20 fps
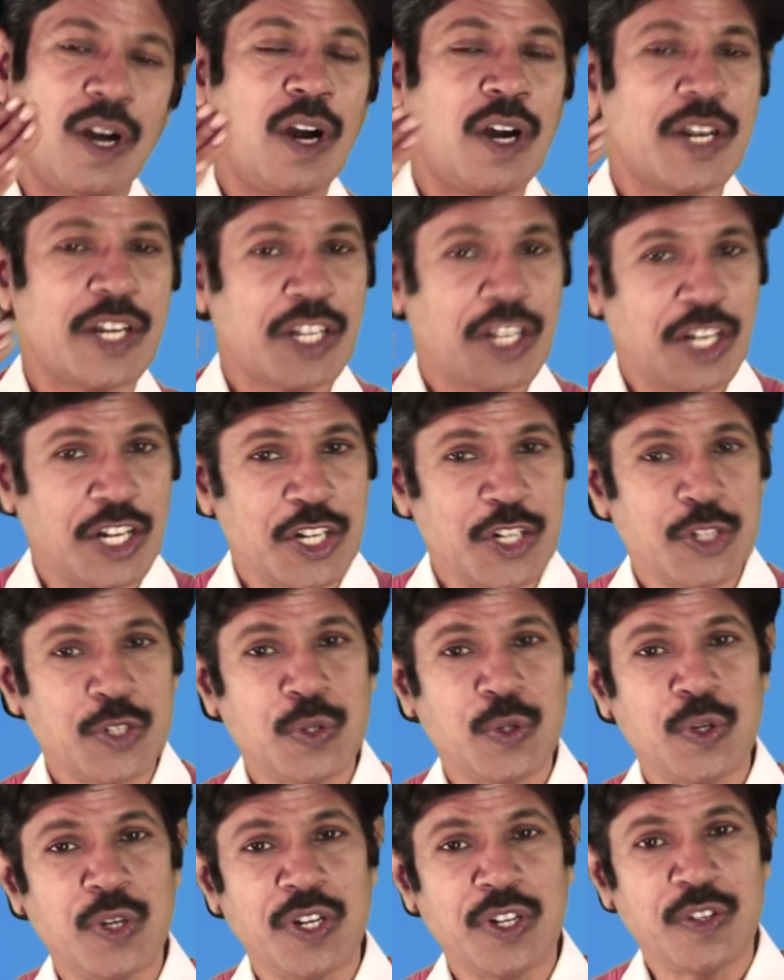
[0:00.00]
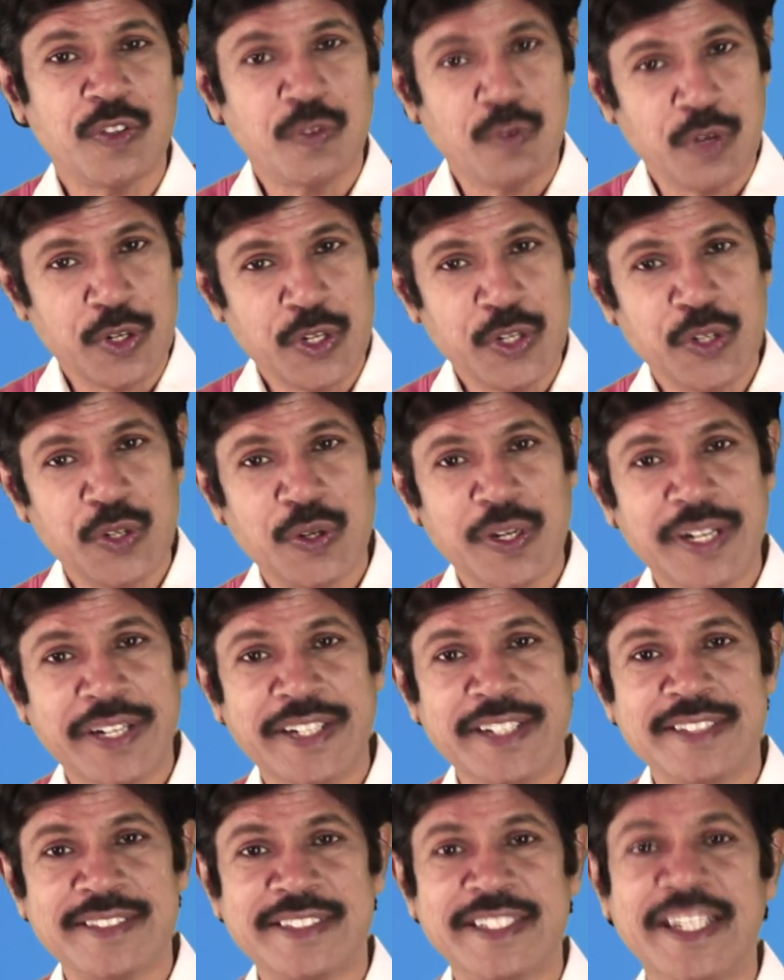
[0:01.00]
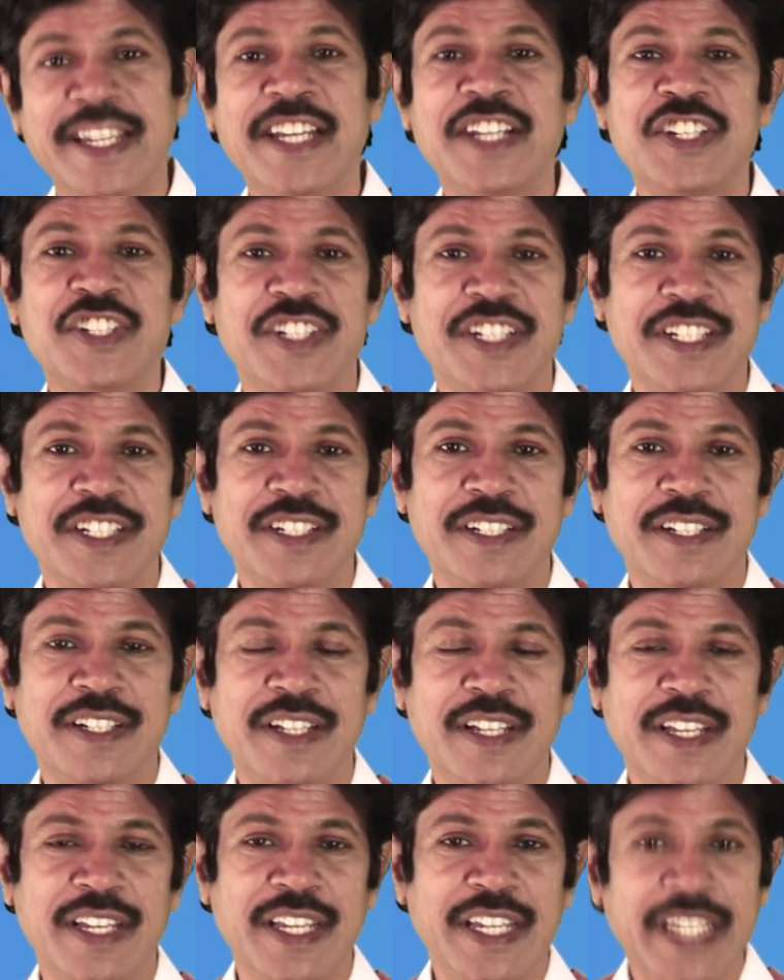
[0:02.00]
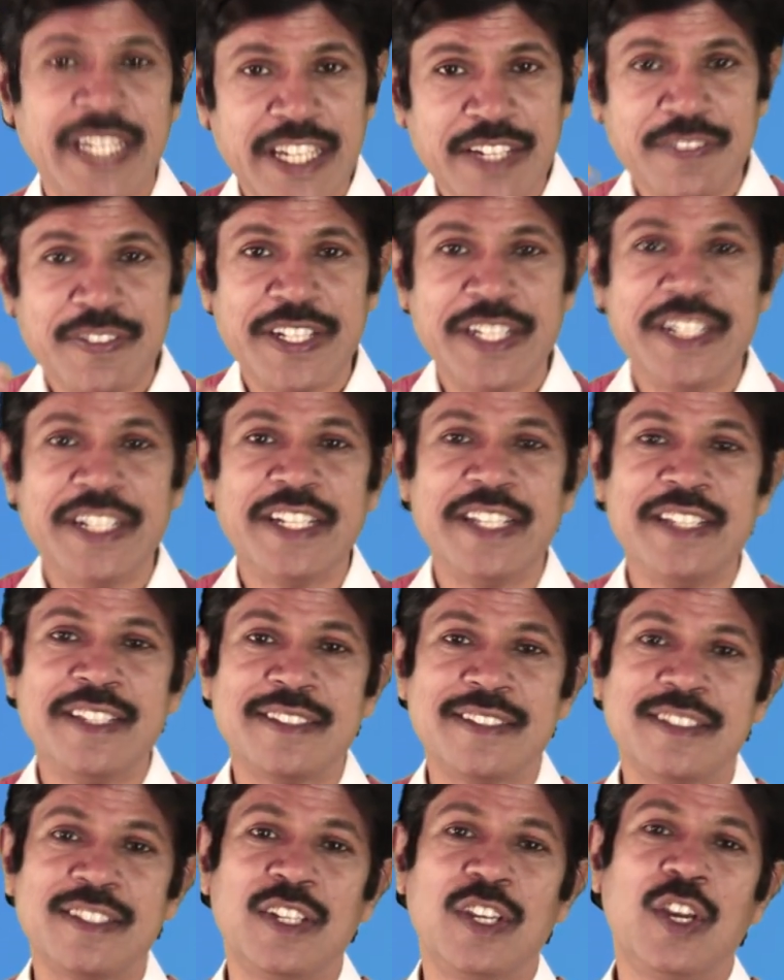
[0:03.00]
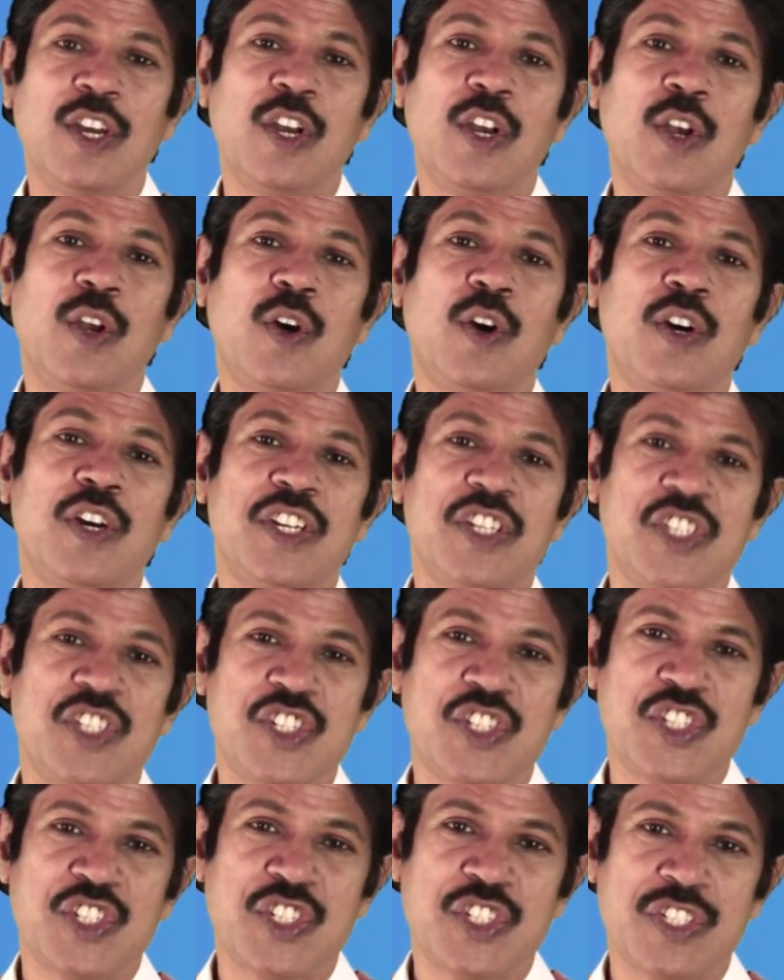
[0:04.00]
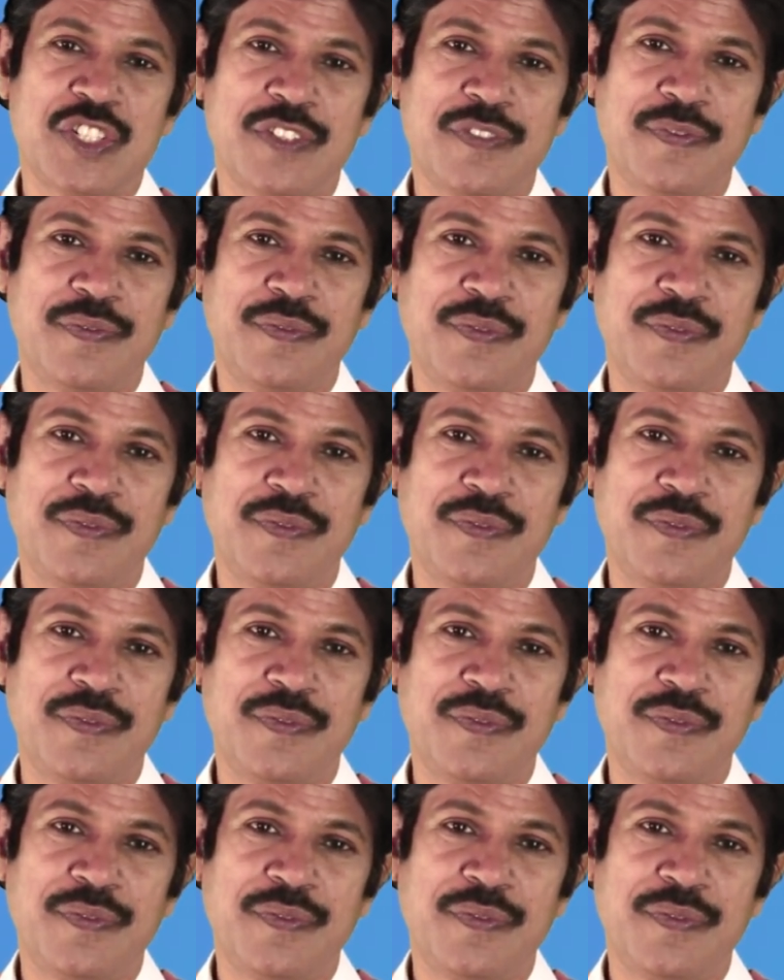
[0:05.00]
or controlled, what do you call it, is gated, even it is large.